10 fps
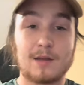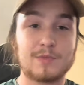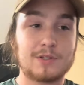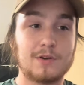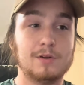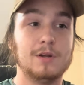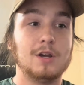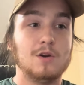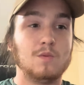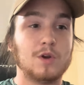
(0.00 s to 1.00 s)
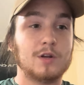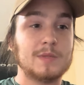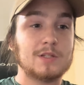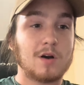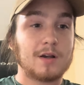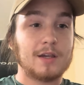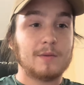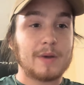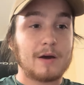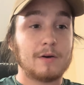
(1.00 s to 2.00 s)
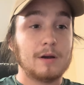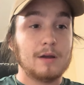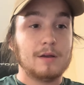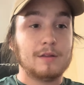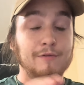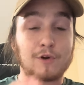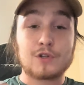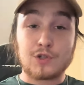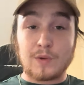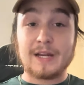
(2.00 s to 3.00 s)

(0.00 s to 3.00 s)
episode, we're going to be talking about the first green